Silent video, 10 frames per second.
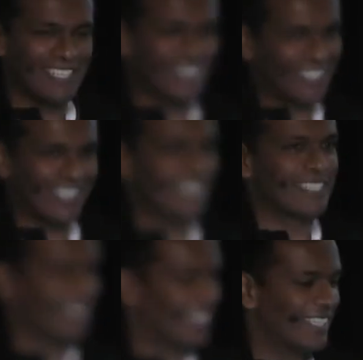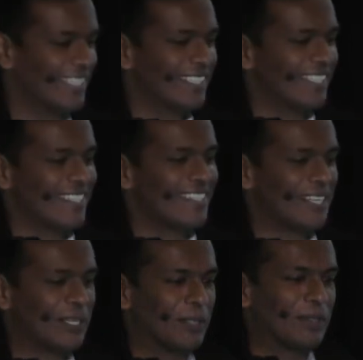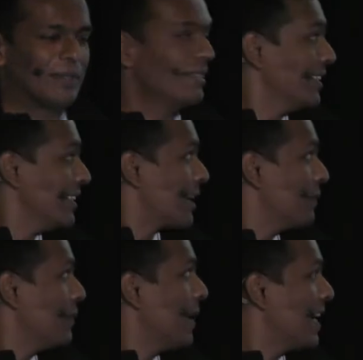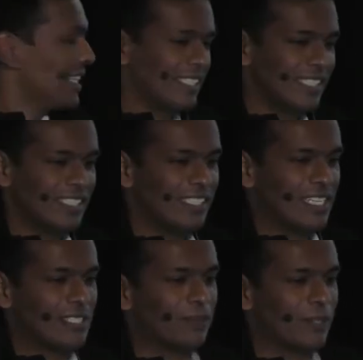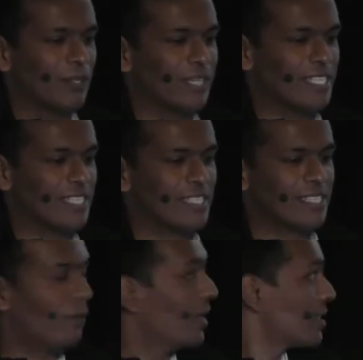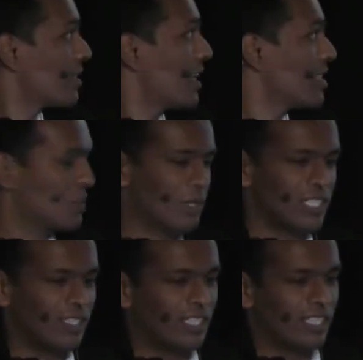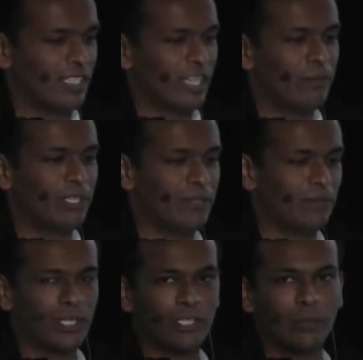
It's okay, it's okay. So coming back, TensorFlow is the world's largest machine learning library for